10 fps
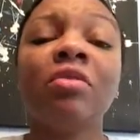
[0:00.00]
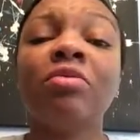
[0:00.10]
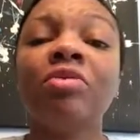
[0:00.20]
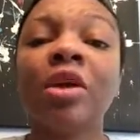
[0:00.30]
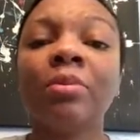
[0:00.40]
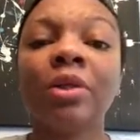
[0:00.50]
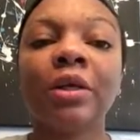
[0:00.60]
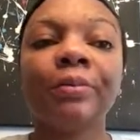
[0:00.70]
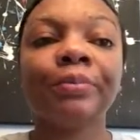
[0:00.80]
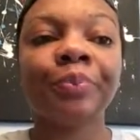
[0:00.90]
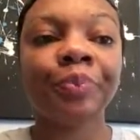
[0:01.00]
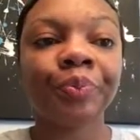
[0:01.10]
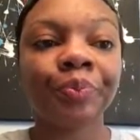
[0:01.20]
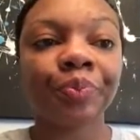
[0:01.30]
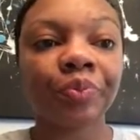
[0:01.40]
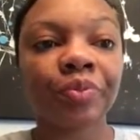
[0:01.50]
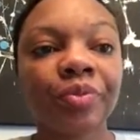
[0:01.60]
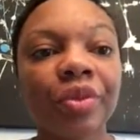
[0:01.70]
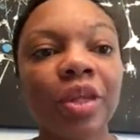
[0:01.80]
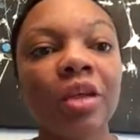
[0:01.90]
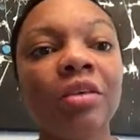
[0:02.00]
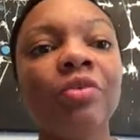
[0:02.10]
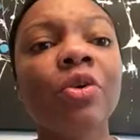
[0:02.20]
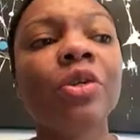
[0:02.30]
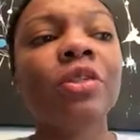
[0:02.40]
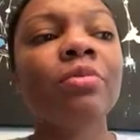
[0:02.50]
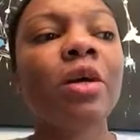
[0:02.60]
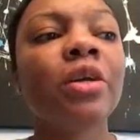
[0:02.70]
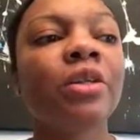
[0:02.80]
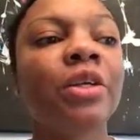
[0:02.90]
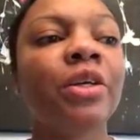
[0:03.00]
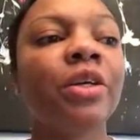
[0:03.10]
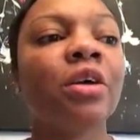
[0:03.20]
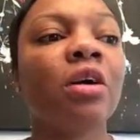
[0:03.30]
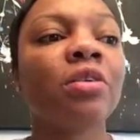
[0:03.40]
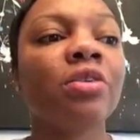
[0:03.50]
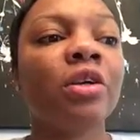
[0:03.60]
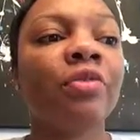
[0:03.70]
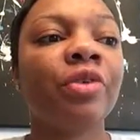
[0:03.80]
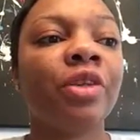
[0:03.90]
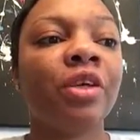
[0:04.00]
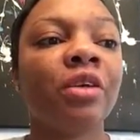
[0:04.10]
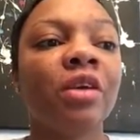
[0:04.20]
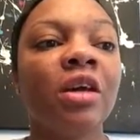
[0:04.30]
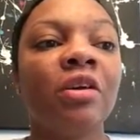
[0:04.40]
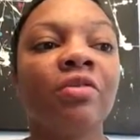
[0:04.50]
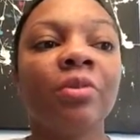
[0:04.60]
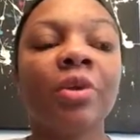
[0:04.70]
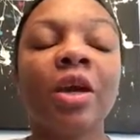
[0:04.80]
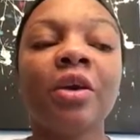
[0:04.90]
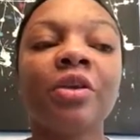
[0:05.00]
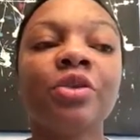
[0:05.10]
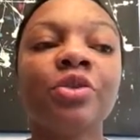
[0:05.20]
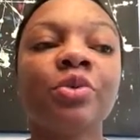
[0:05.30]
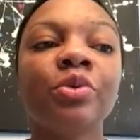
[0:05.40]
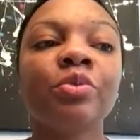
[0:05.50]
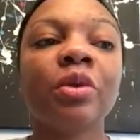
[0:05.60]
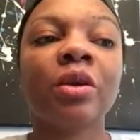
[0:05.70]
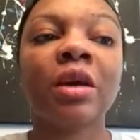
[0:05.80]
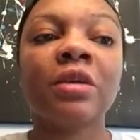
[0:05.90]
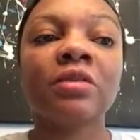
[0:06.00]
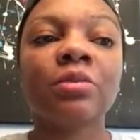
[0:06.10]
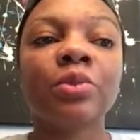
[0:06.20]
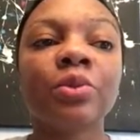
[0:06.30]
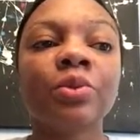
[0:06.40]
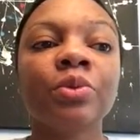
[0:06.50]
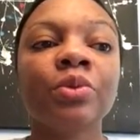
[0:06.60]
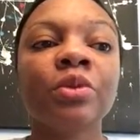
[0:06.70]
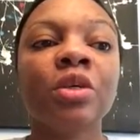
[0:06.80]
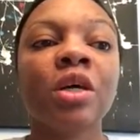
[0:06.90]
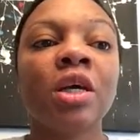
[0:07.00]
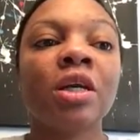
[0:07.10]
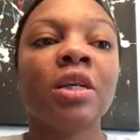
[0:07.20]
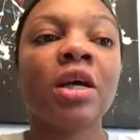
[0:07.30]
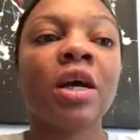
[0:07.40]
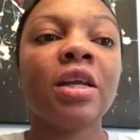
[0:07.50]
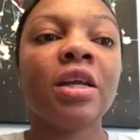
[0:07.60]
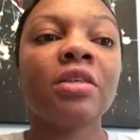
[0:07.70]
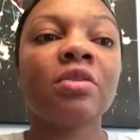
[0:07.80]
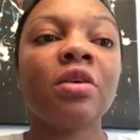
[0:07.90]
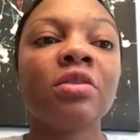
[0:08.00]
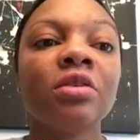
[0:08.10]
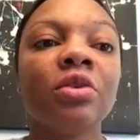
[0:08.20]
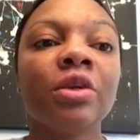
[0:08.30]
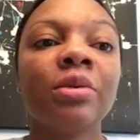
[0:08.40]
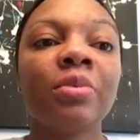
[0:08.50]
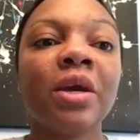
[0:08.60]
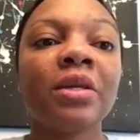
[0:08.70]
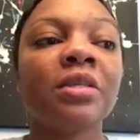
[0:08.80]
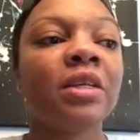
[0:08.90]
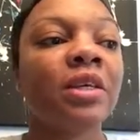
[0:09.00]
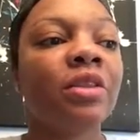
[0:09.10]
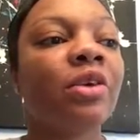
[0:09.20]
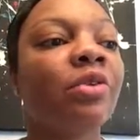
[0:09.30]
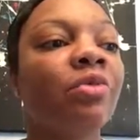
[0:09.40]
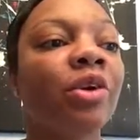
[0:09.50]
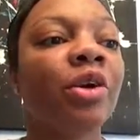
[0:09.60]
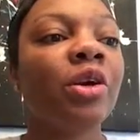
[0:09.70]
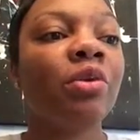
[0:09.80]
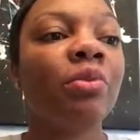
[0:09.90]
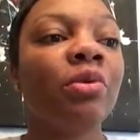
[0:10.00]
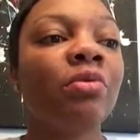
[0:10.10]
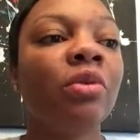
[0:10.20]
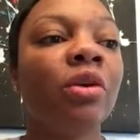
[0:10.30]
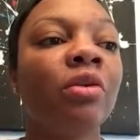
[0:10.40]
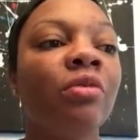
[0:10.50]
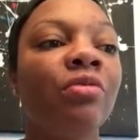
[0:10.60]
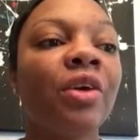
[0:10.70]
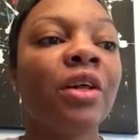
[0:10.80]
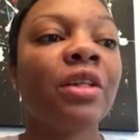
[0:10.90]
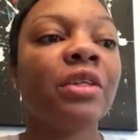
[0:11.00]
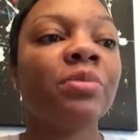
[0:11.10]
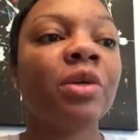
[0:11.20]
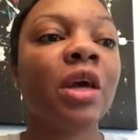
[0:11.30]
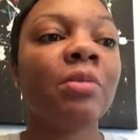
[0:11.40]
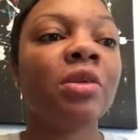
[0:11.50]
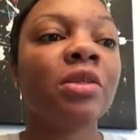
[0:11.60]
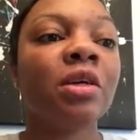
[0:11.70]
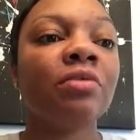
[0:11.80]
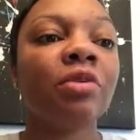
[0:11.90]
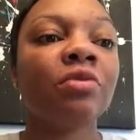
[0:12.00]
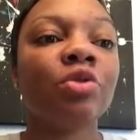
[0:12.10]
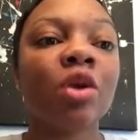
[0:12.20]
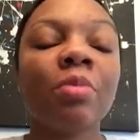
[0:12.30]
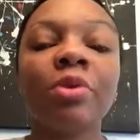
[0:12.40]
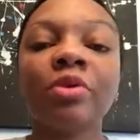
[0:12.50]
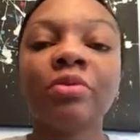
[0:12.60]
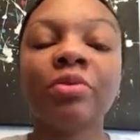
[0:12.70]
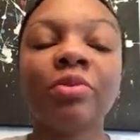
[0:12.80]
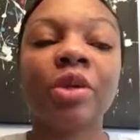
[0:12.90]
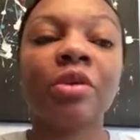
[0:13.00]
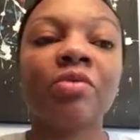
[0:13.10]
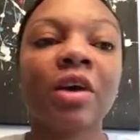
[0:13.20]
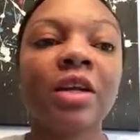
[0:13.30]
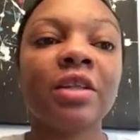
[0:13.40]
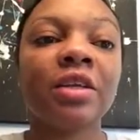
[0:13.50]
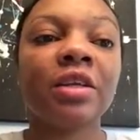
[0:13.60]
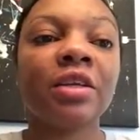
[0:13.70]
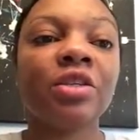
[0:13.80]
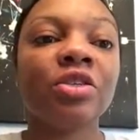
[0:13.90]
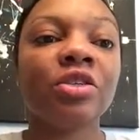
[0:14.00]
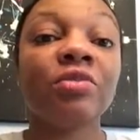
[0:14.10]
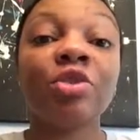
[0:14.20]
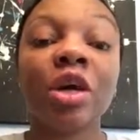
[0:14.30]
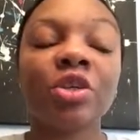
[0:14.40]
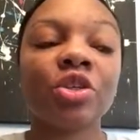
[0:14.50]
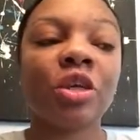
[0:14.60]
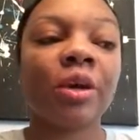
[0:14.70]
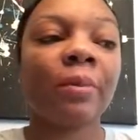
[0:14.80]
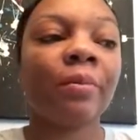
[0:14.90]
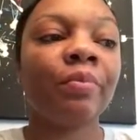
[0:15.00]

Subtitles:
of a family. The focus of modern theater altered everything, from characters grew recognizable, not exalted or debased, and their very human failings became the stuff of drama, redefining the conditions of tragedy.